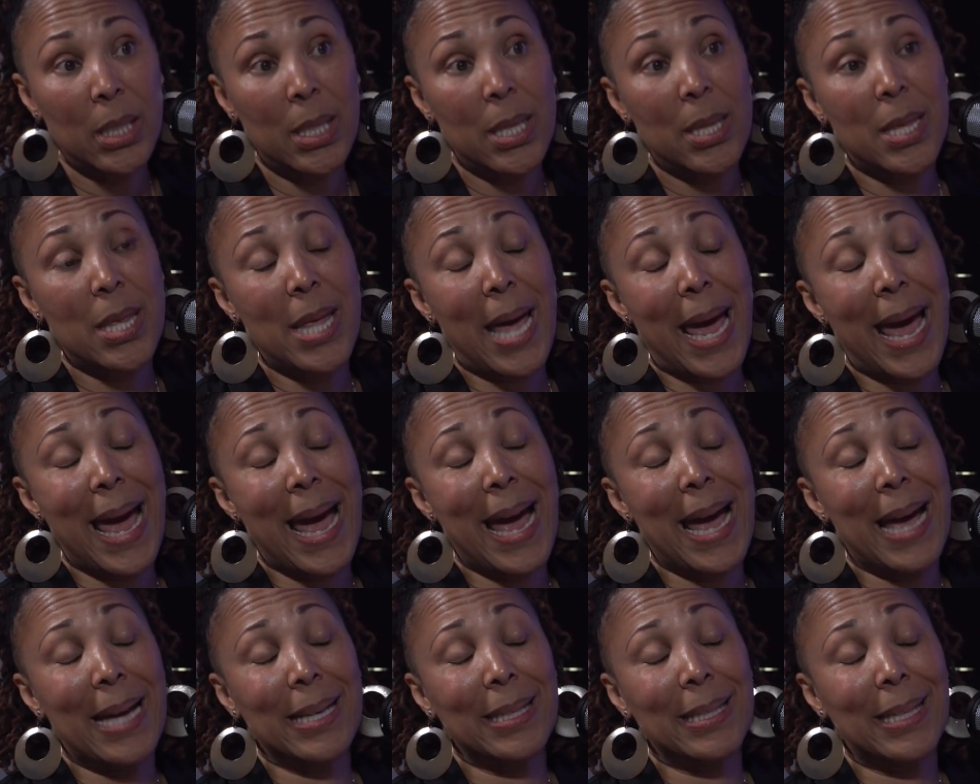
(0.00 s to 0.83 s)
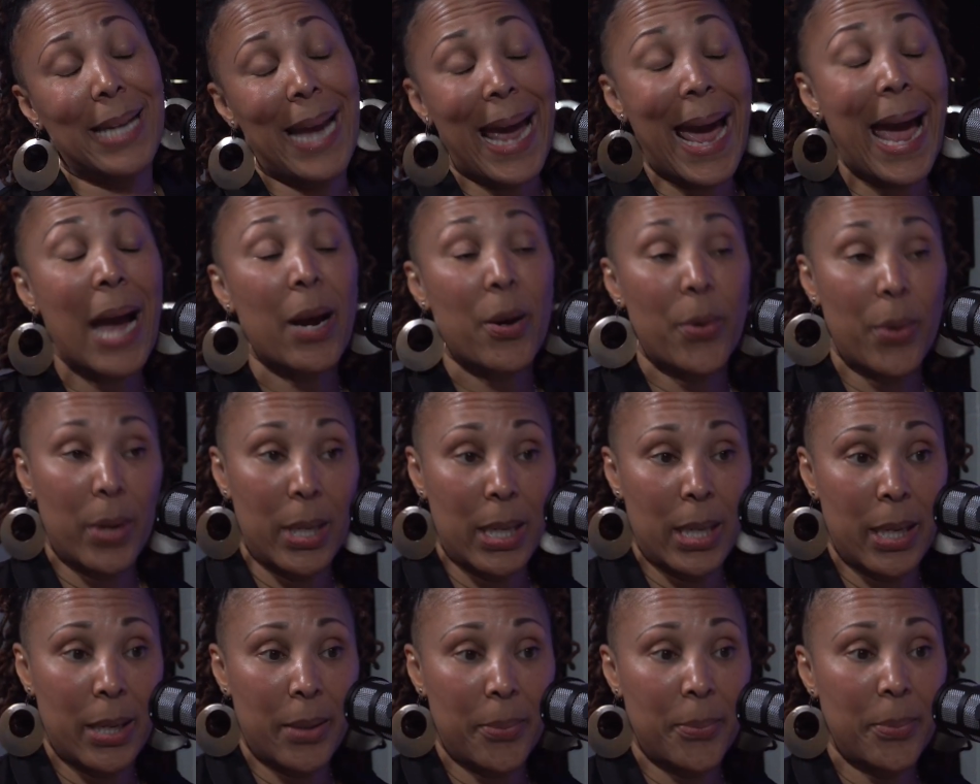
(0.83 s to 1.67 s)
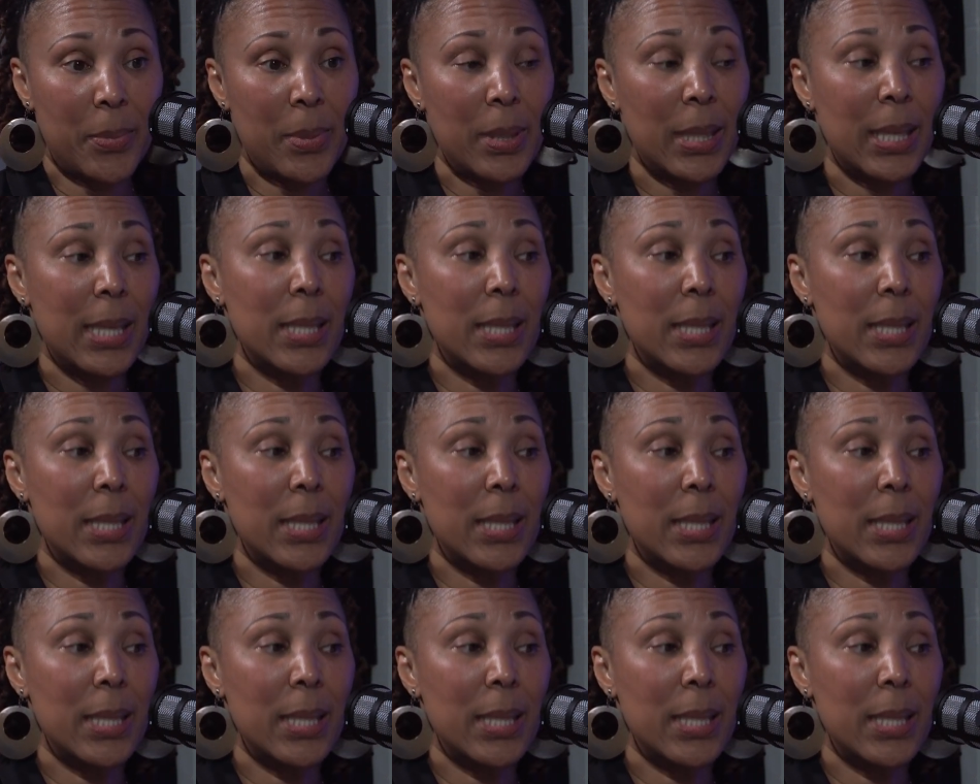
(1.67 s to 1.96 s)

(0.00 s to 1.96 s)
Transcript: that acronym